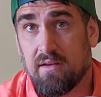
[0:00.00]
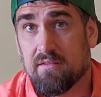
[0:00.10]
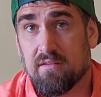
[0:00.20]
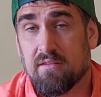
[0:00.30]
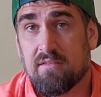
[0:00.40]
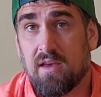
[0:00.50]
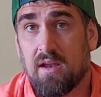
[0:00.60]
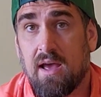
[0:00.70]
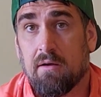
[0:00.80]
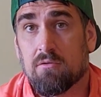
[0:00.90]
It's insane
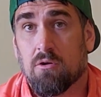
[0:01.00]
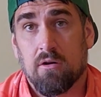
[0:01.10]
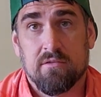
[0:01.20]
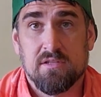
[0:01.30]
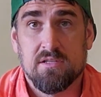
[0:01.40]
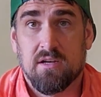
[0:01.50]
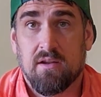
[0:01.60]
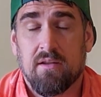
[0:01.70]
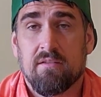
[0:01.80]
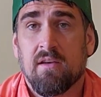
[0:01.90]
how torque resistant
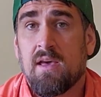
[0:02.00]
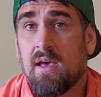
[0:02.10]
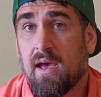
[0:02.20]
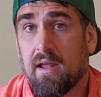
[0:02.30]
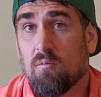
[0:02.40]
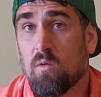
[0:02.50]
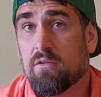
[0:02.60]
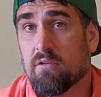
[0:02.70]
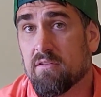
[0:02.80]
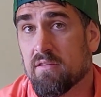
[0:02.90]
it is and wind
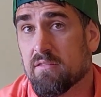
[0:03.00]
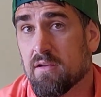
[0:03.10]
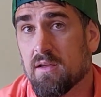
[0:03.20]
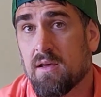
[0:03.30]
resistant.